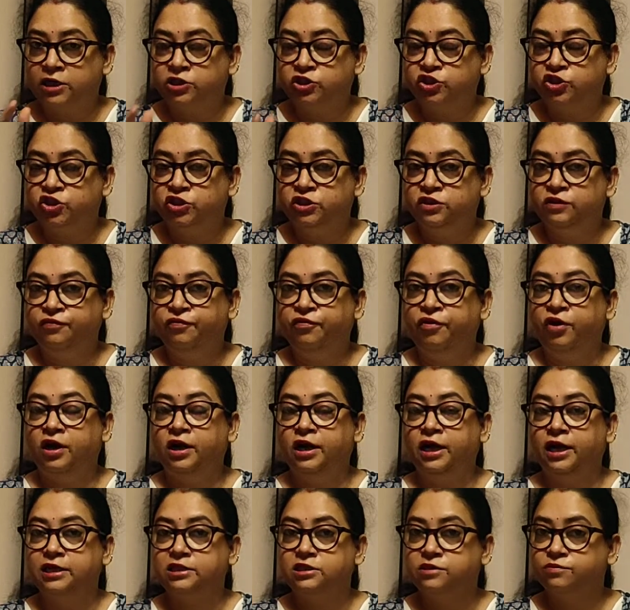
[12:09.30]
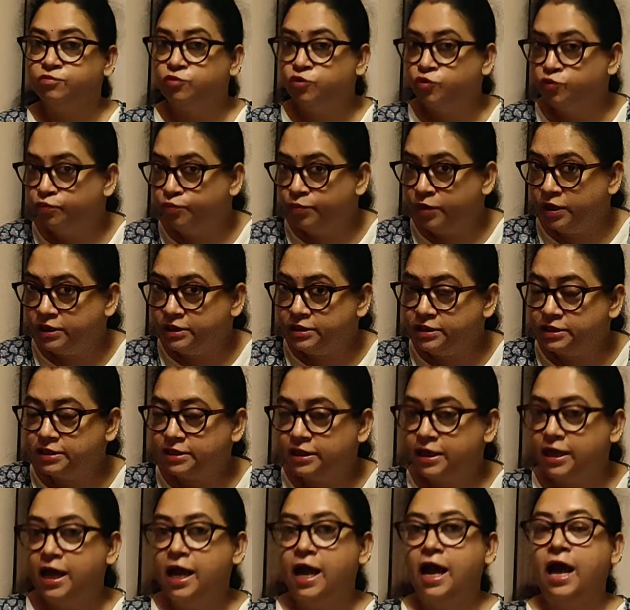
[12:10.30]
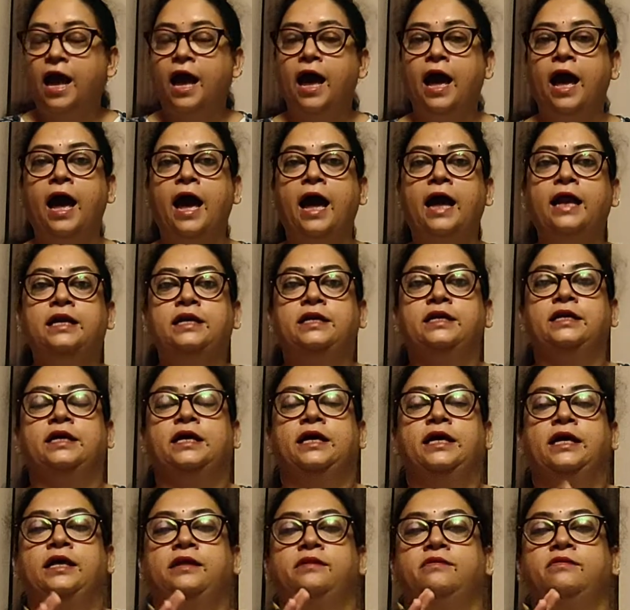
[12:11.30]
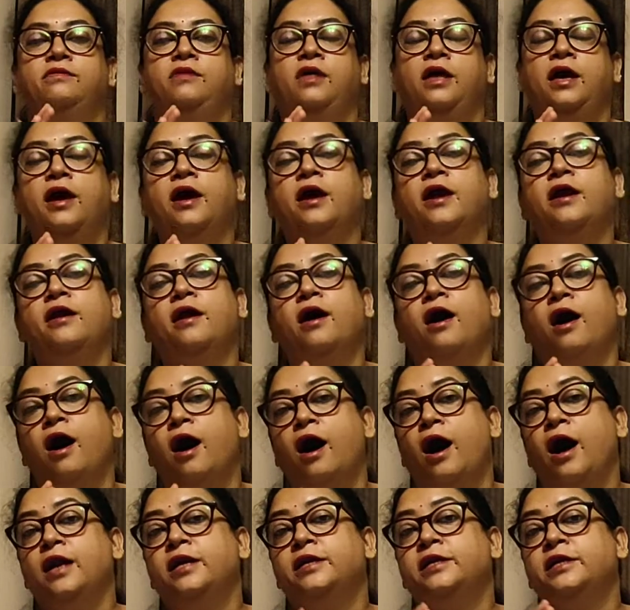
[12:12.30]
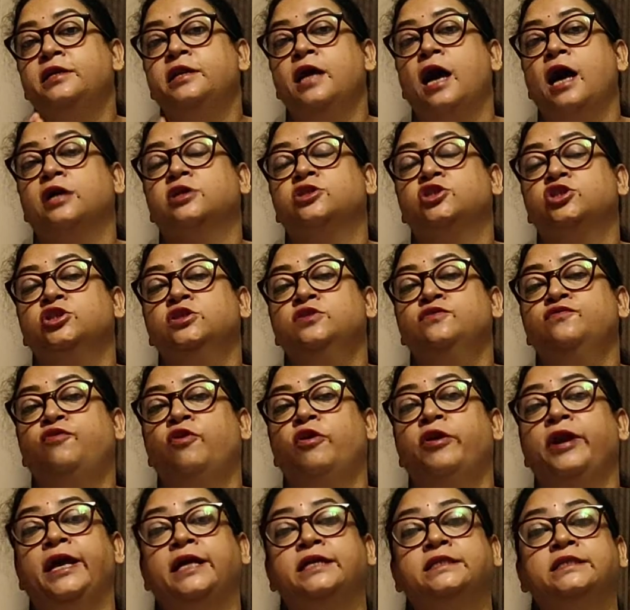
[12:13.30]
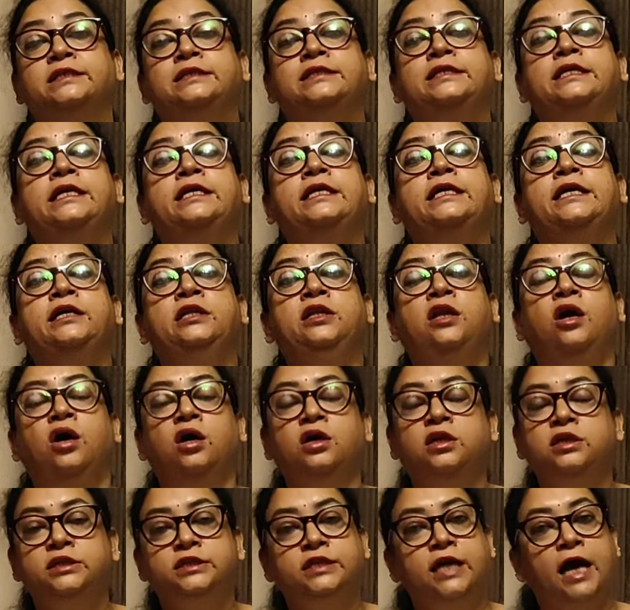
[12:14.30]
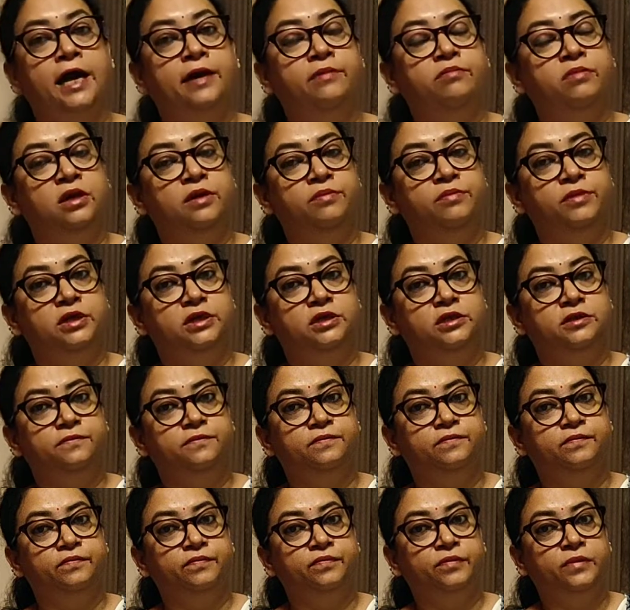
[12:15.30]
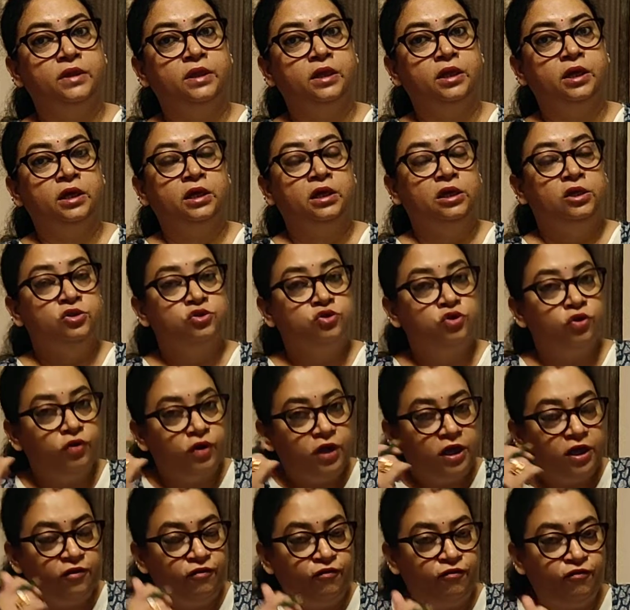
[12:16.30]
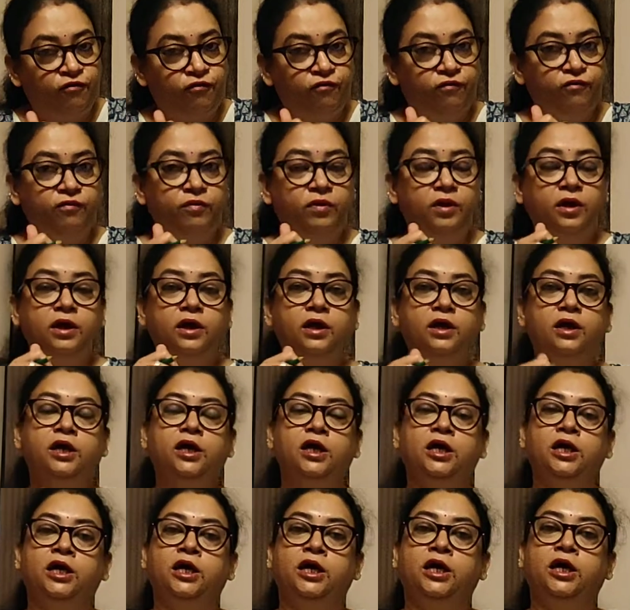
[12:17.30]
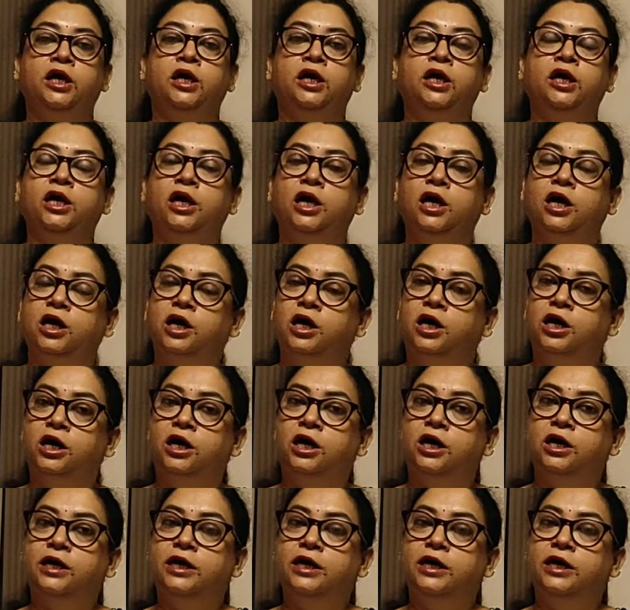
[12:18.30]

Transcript: because there are deduction for less movements and there are deduction for exceeding the time limit. So if